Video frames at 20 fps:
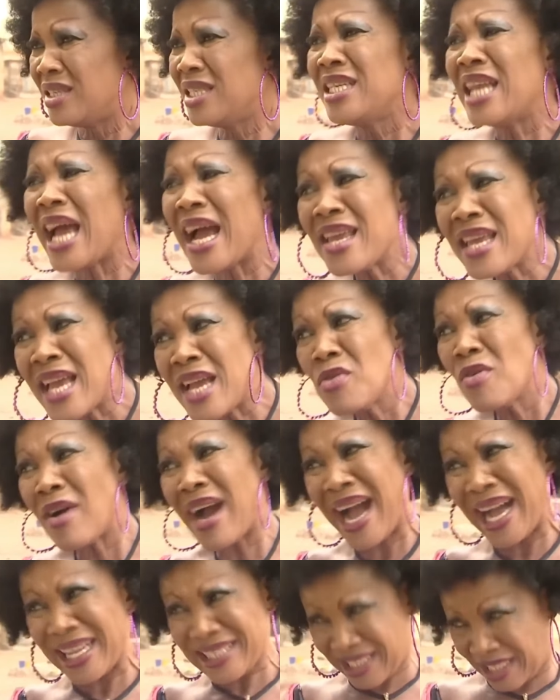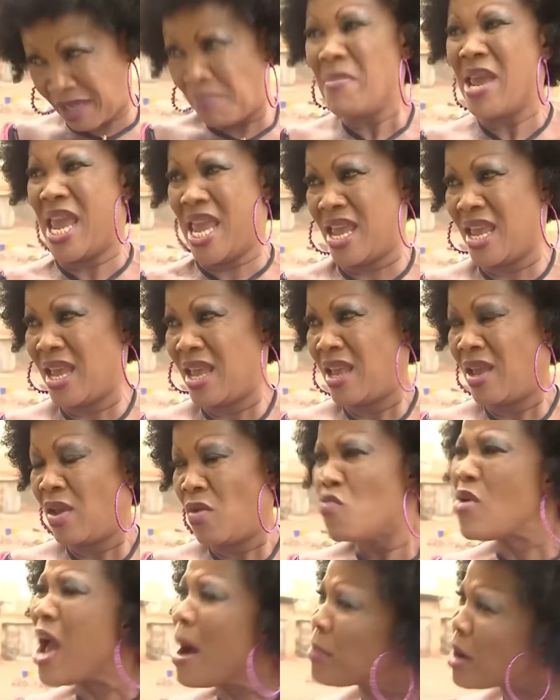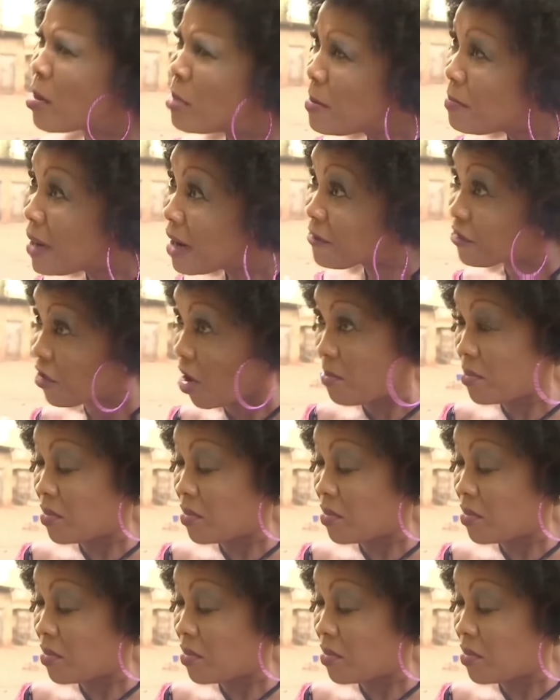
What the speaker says: Did I hear you ask me where I'm coming back from?